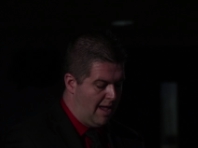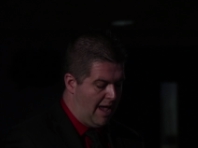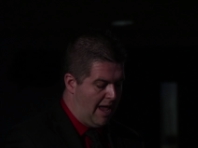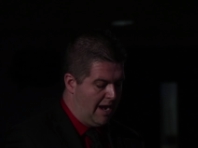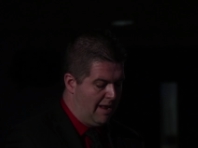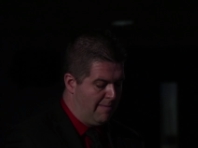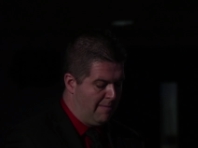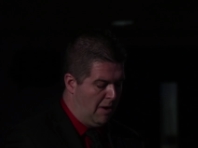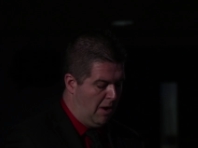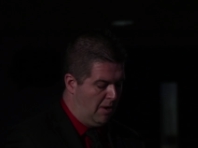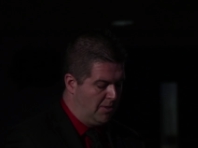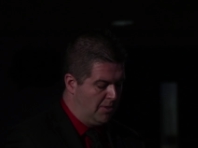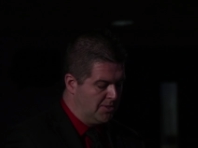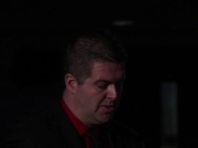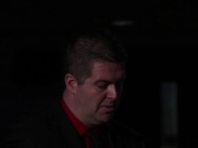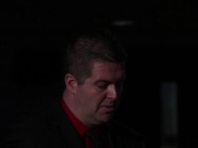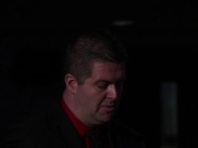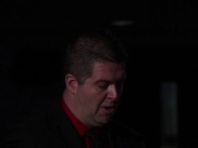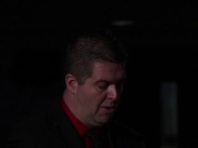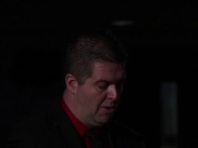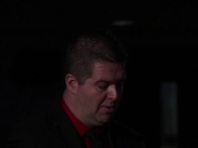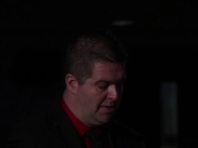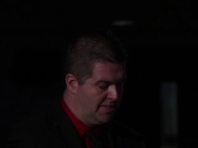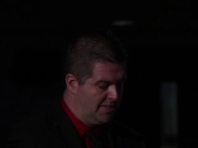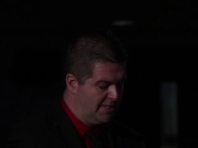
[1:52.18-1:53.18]
and I'm also
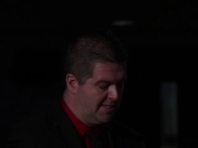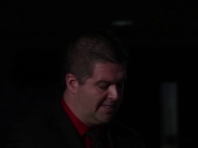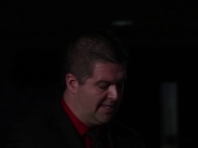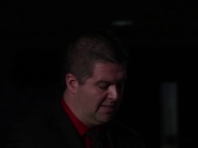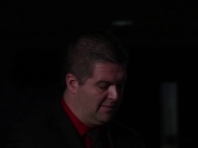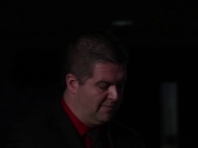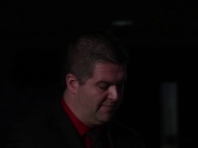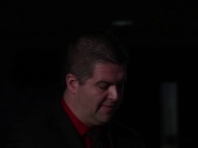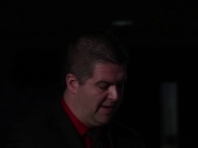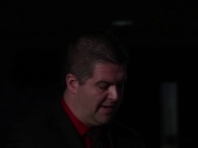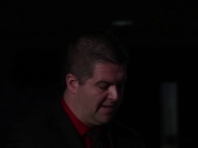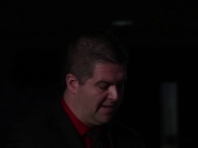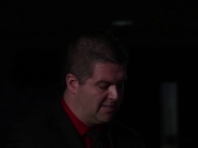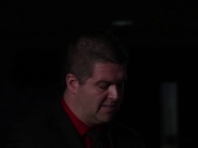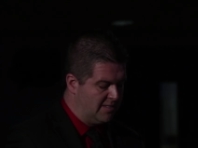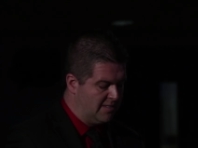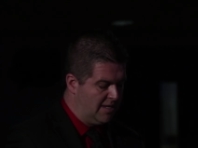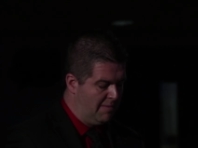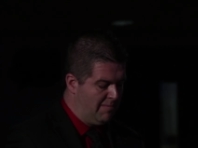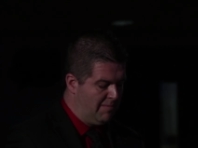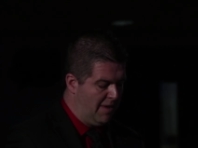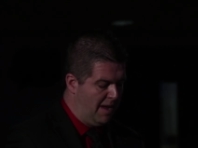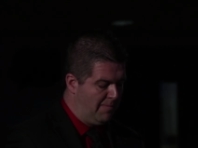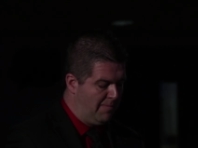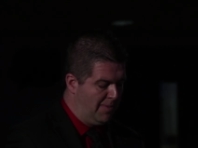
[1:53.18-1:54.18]
known as sylvite
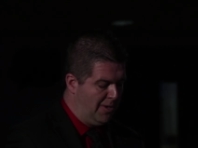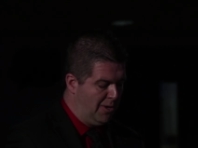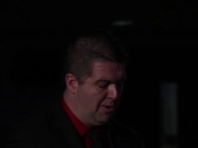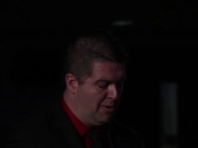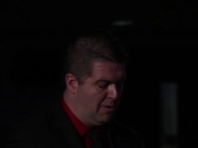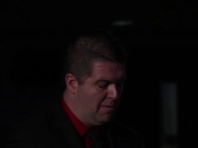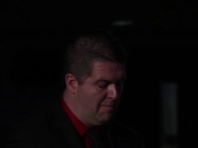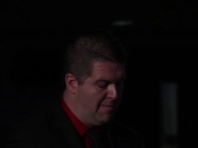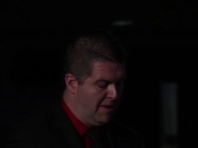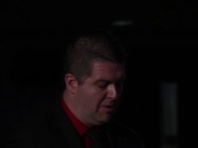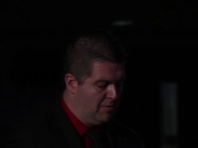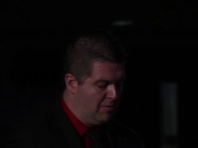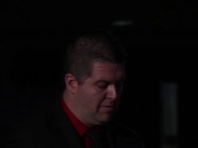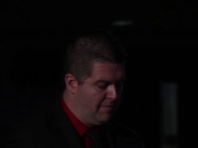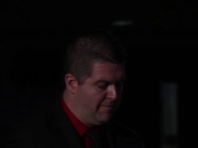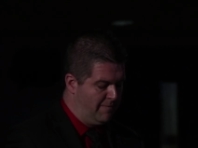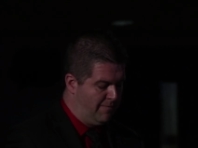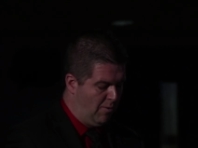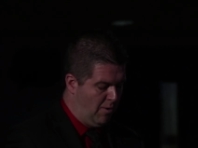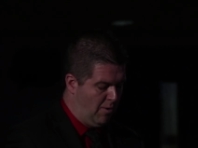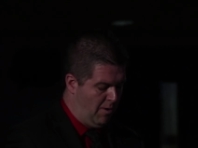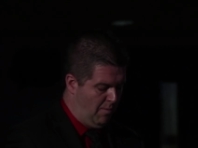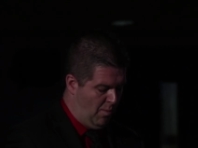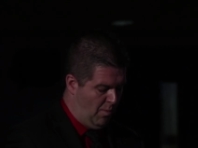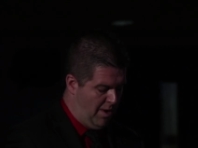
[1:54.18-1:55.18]
in my pure mineral
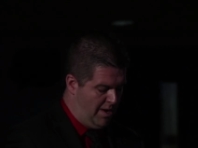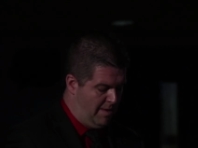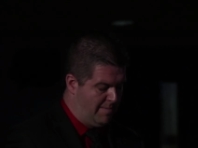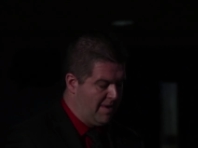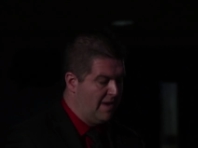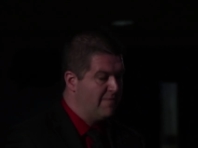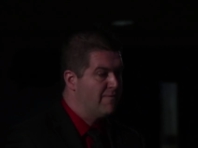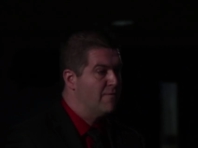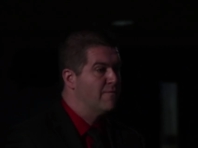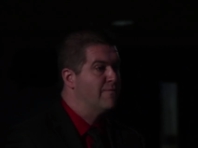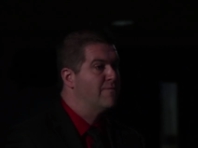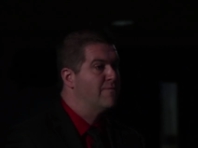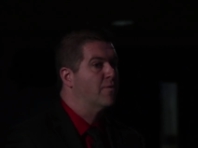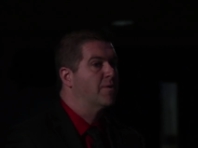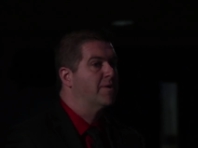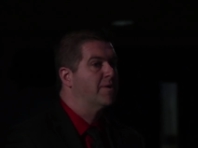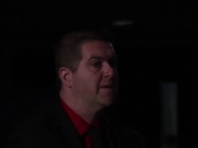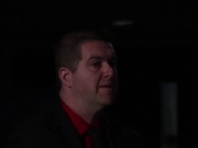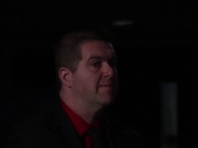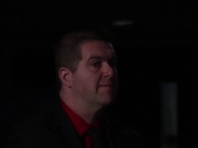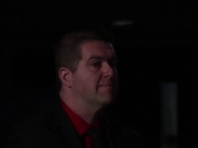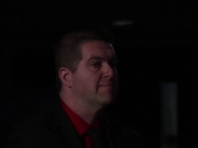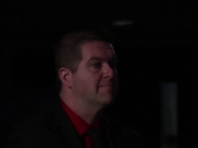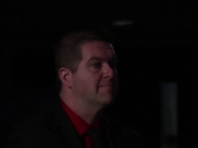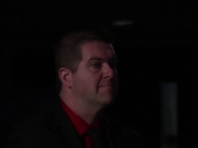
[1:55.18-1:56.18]
form. What am I for forty?